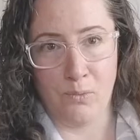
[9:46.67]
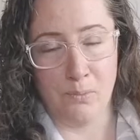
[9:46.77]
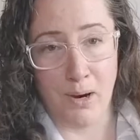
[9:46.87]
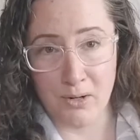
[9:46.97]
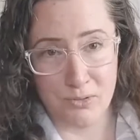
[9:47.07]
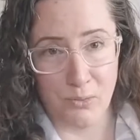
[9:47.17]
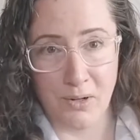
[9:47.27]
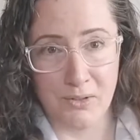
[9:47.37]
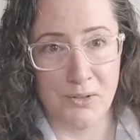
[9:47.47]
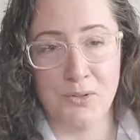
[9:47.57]
parts
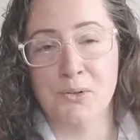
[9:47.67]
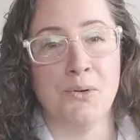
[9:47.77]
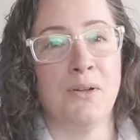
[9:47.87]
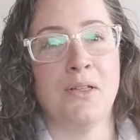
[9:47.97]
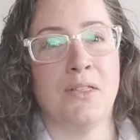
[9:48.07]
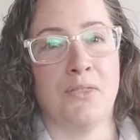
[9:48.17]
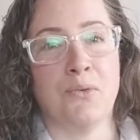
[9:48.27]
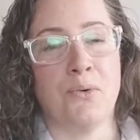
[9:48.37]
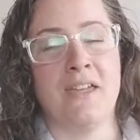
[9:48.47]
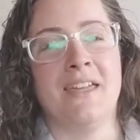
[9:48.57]
1, 2, and
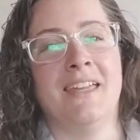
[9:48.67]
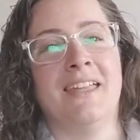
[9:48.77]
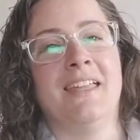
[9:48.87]
3